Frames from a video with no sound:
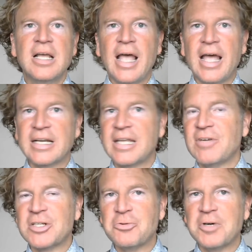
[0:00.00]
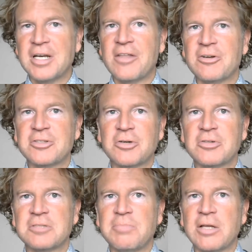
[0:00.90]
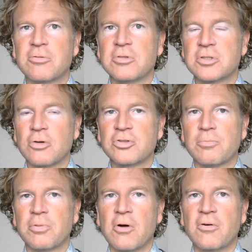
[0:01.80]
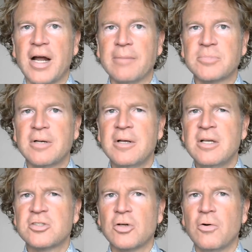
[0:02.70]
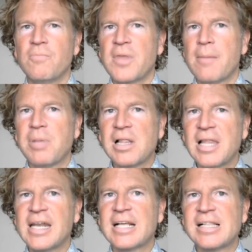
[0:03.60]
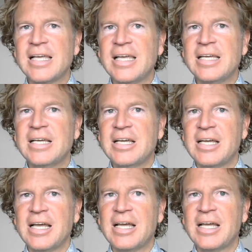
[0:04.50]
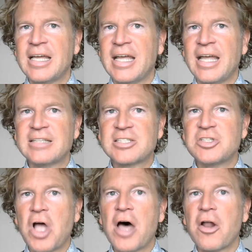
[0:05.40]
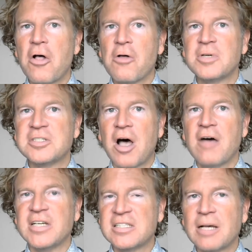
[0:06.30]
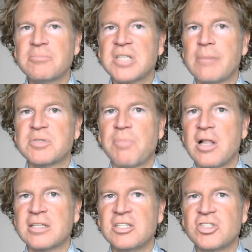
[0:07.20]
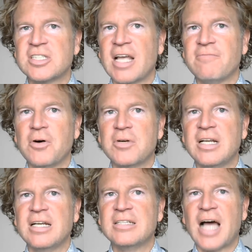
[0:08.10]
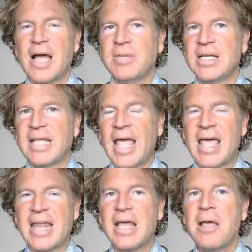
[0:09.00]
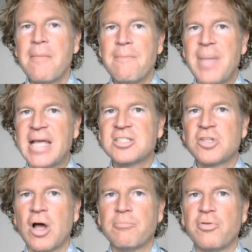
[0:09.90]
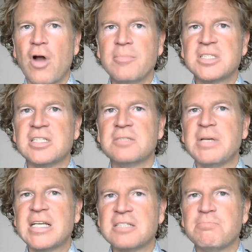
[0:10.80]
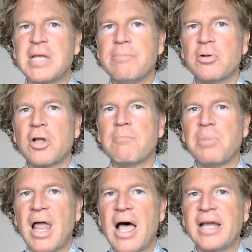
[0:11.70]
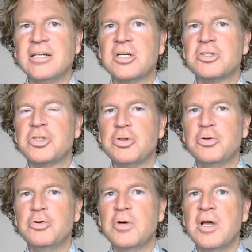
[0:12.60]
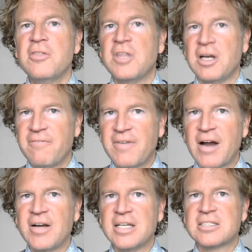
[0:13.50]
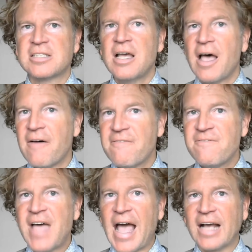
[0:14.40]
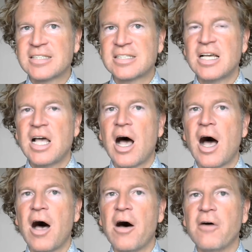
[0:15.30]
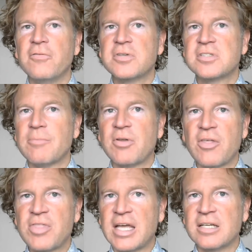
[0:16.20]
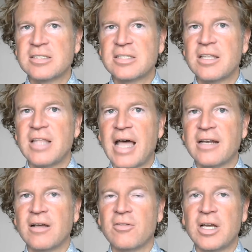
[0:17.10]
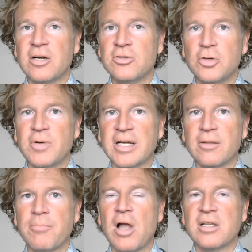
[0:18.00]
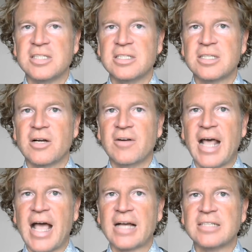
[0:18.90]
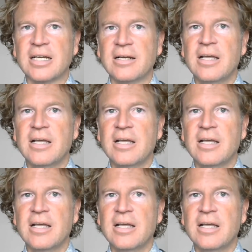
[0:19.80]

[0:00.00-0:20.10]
and giving to another, so to speak, through social programs. So politically, it's not always obvious. Sometimes politicians get voted in time and again based on promises because people are blind to the nefarious effects of some of the things that they're doing, the policies they're enacting.